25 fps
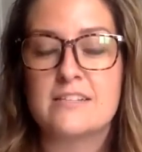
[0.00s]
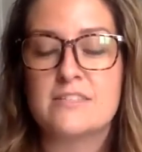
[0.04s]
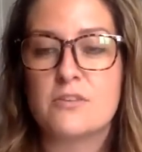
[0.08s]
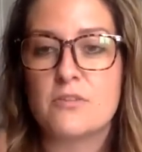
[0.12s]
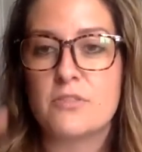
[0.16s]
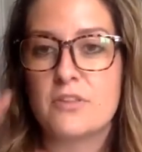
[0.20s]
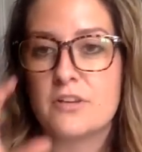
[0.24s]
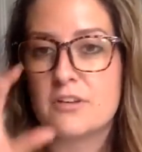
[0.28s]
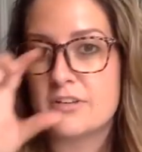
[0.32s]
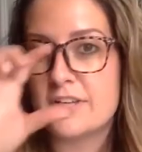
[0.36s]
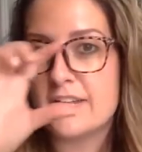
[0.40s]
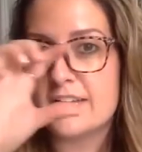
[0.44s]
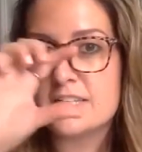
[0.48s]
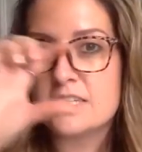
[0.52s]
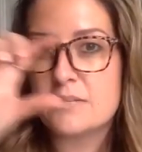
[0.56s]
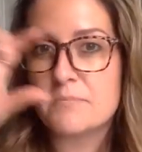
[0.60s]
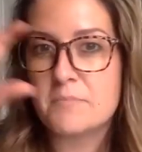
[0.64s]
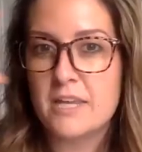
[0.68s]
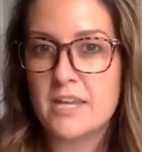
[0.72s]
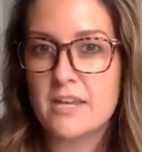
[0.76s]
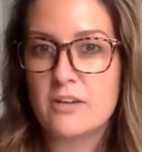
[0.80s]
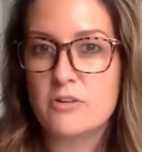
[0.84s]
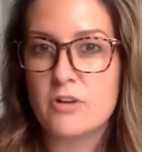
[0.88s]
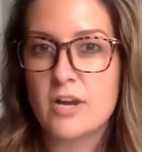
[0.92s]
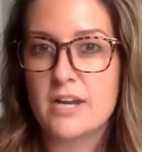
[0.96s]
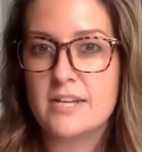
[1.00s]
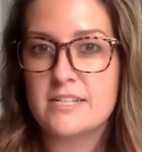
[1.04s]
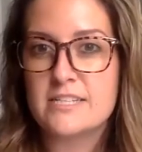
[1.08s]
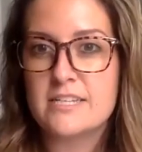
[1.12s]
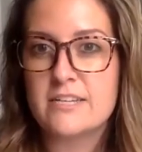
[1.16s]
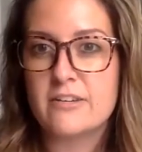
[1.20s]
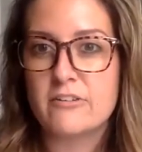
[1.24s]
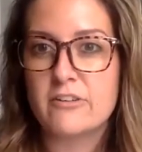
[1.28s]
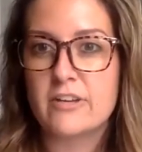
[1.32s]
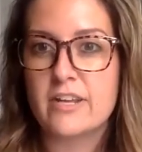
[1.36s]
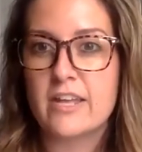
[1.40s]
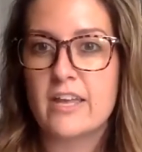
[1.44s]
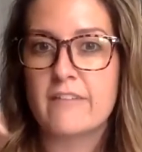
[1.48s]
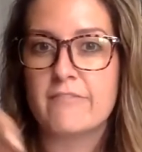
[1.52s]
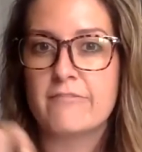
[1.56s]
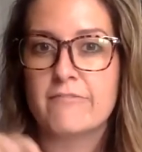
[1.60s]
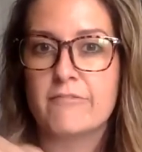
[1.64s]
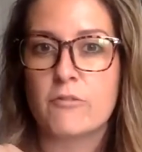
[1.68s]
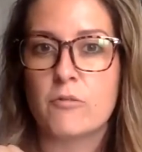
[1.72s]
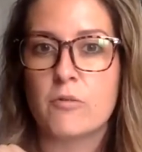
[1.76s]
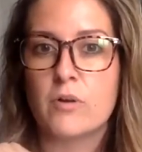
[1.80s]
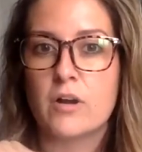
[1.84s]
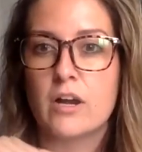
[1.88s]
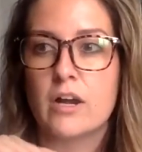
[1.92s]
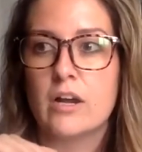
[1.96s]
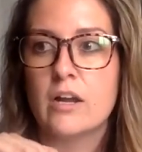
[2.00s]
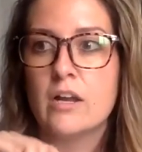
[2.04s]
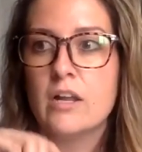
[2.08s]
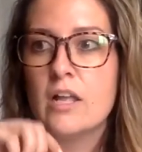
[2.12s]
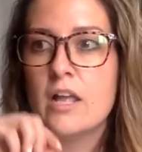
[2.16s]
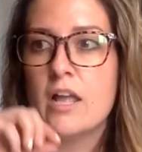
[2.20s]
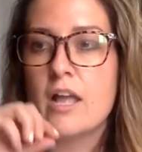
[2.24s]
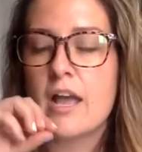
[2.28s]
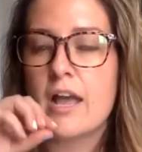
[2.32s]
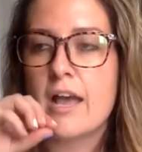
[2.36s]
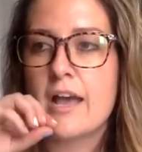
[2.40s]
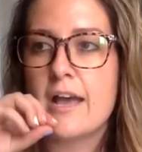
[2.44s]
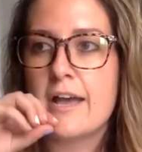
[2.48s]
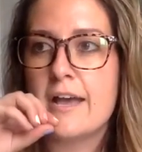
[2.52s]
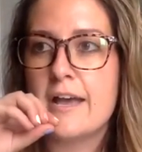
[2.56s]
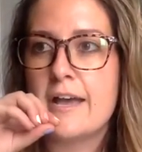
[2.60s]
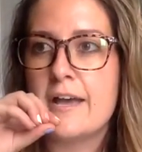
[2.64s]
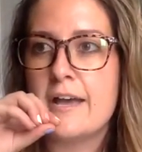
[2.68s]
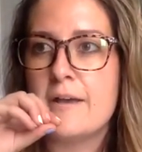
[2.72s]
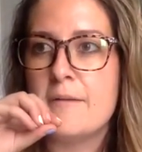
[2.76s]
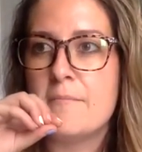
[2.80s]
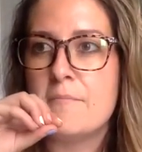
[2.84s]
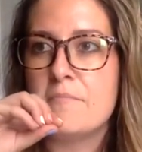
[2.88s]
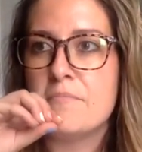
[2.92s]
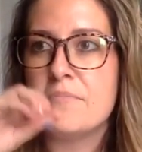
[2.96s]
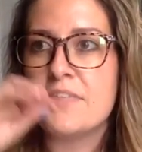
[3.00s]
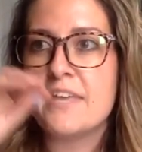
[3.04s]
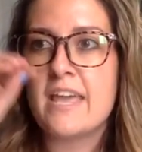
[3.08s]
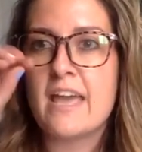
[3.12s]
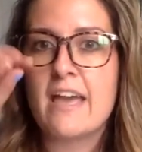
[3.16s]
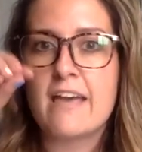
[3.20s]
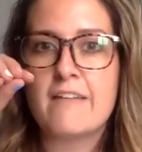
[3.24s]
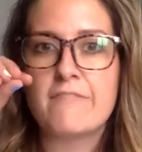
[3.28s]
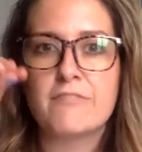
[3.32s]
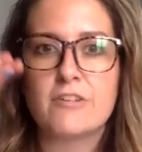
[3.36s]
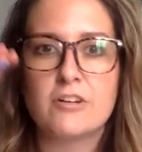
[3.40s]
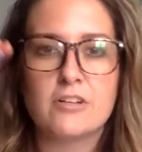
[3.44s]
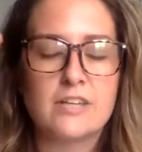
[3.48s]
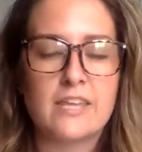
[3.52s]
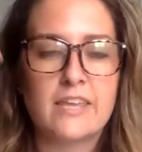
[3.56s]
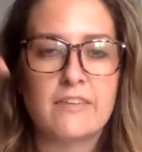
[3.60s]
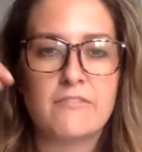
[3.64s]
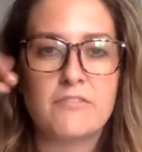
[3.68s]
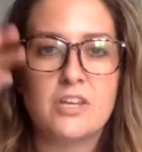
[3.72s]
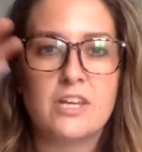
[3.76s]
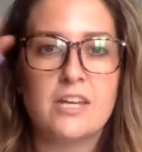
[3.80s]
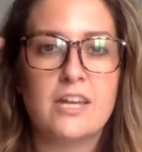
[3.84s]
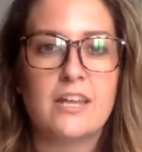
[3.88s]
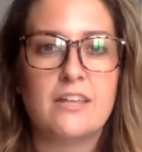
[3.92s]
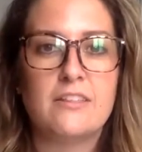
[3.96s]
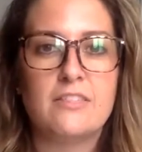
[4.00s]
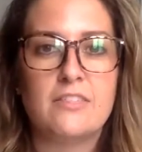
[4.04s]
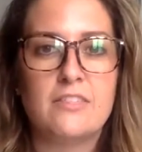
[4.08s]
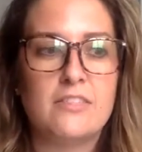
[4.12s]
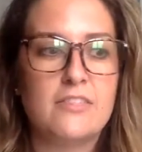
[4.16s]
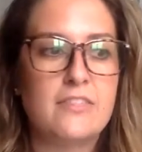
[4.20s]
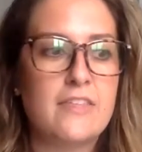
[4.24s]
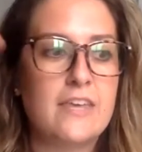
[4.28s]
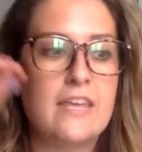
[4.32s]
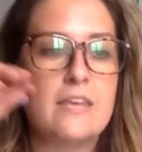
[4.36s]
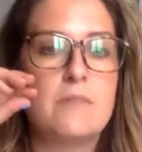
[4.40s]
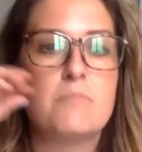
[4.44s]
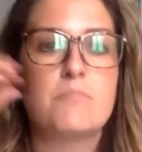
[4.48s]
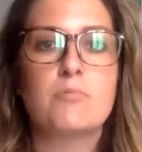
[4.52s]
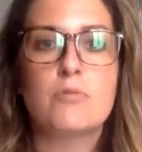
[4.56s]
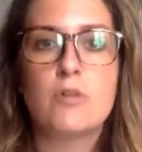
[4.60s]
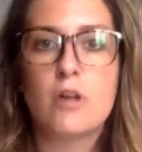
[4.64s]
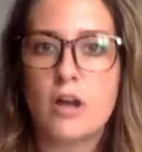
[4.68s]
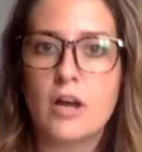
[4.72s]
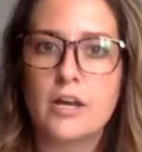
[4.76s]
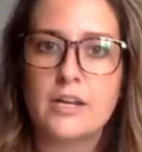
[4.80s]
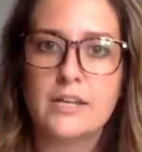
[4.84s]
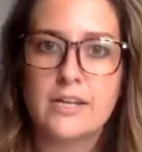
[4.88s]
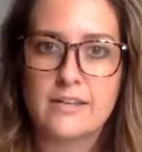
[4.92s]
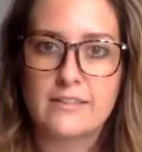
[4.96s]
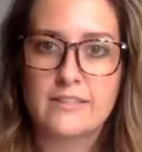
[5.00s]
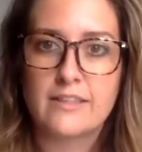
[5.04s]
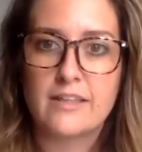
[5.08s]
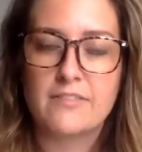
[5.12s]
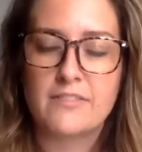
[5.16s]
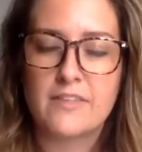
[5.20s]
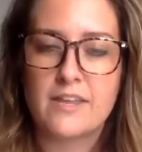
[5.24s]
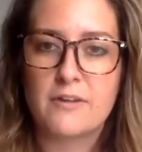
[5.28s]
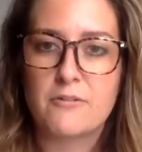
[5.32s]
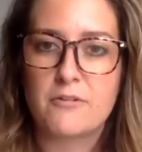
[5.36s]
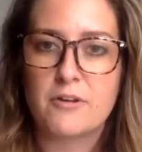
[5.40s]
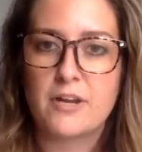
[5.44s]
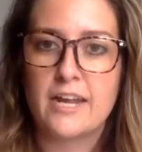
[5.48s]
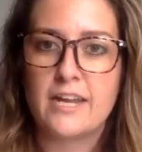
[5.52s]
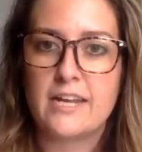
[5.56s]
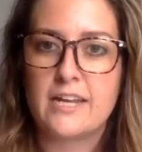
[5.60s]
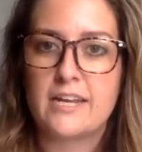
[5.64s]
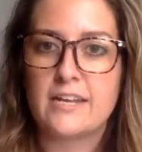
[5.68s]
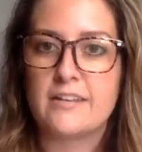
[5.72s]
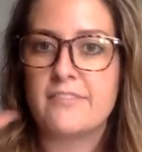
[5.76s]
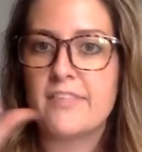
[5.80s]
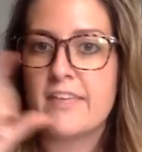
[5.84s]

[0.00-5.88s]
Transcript: So there'd need to be a criteria for the effort given in the product that they created.